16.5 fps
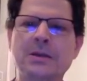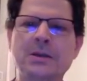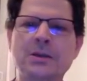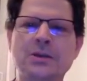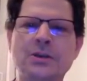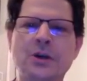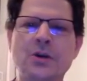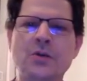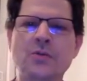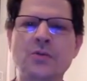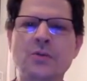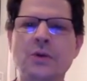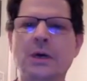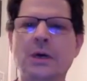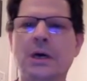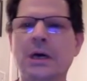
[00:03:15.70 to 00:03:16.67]

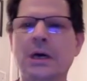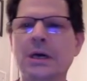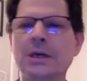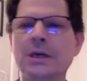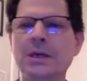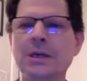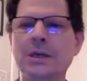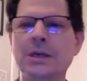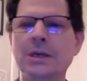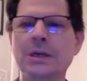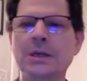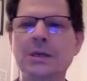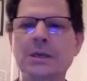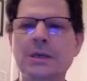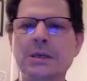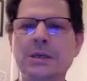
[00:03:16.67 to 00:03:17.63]
So uh,
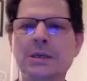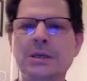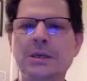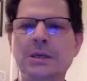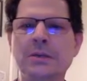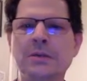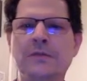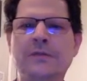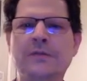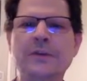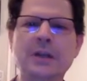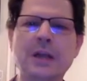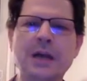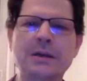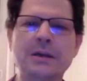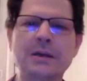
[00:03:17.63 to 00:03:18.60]
you
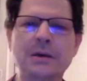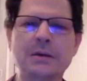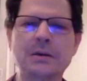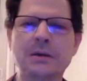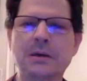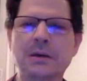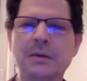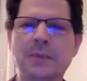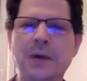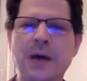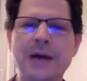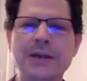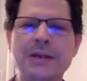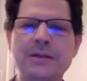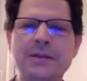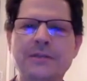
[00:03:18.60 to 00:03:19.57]
feel like a, a
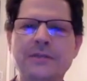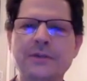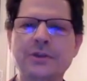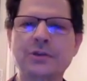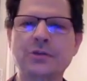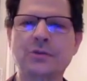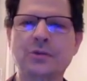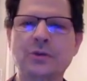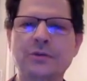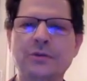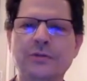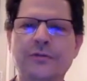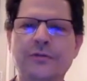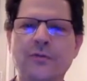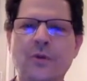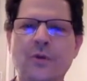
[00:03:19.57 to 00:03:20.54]
body in the physical world
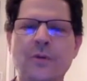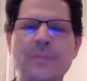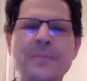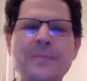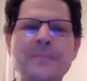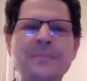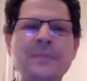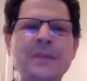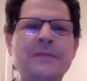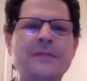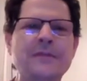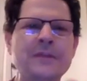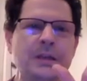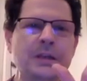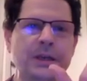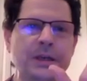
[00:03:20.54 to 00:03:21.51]
of form.
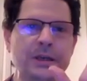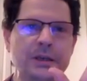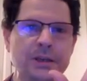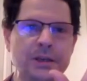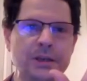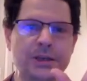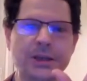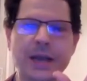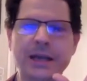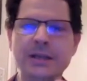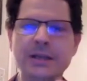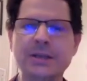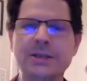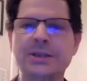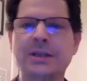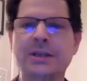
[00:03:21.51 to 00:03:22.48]
Feeling, the
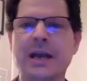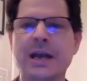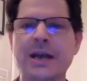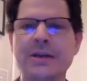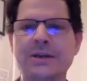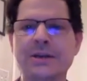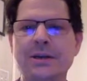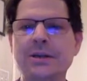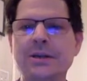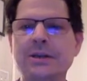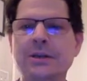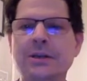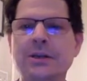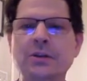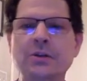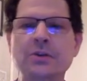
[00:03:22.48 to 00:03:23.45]
second skandha,
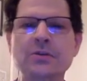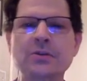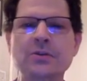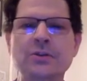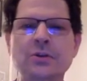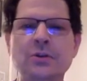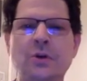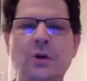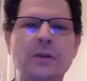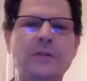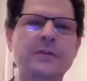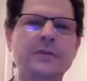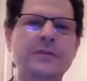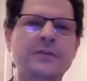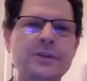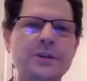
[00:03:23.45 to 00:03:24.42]
includes all of
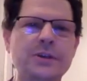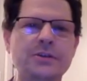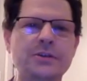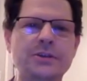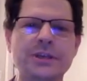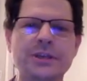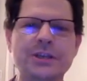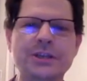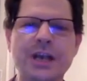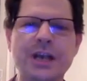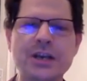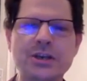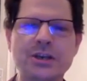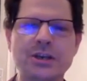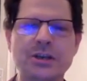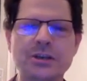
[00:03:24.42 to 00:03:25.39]
your physical
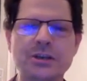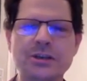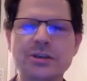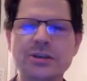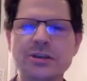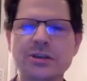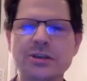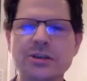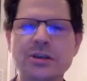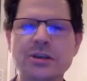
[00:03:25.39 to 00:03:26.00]
sensations,